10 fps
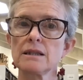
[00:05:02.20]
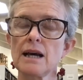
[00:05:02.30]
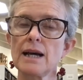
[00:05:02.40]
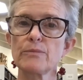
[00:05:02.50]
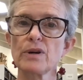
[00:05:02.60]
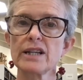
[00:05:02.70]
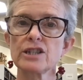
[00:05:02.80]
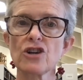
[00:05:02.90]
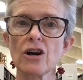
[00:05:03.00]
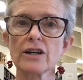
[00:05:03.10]
library
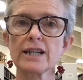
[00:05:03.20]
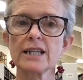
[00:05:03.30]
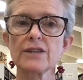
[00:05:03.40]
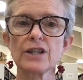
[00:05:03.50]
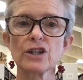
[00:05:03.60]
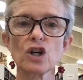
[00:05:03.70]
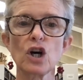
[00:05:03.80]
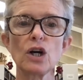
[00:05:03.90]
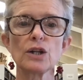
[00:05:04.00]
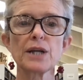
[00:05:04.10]
jargon, they're
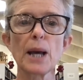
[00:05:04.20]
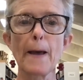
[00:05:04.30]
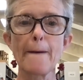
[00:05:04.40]
called